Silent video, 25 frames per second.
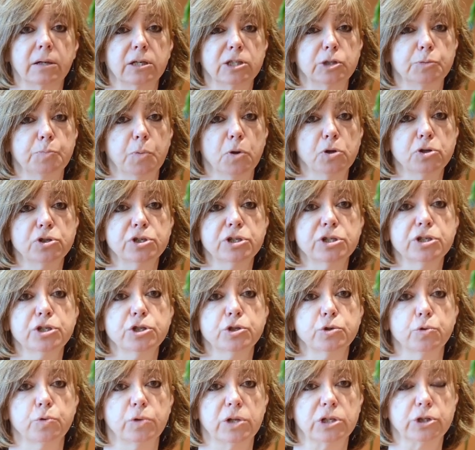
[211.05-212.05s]

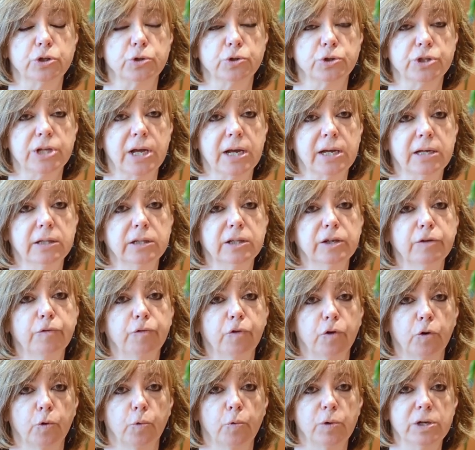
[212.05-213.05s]
responses to the society
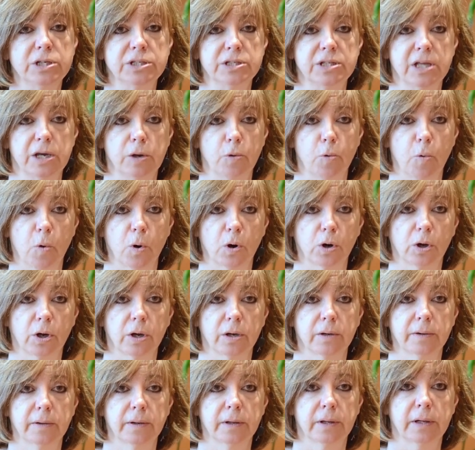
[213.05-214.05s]
for which they work.